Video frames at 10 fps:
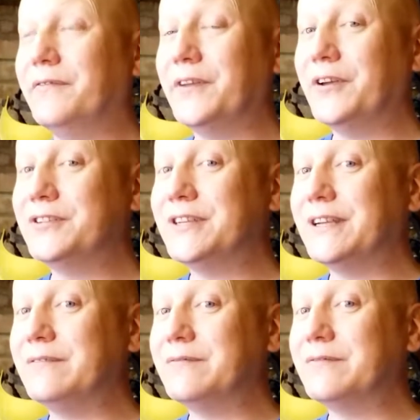
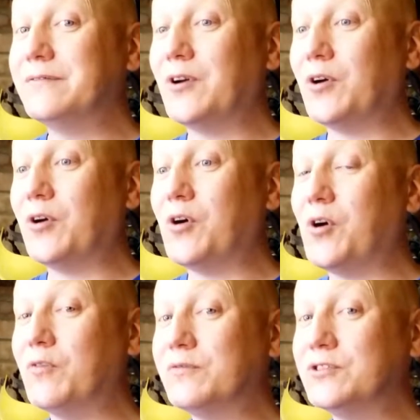13th
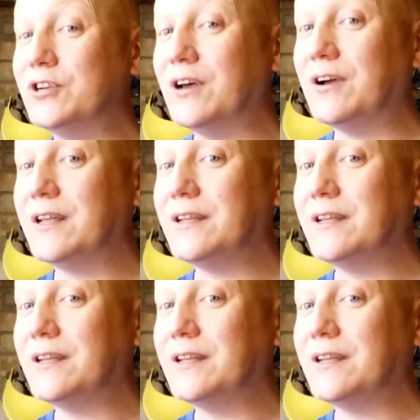of July,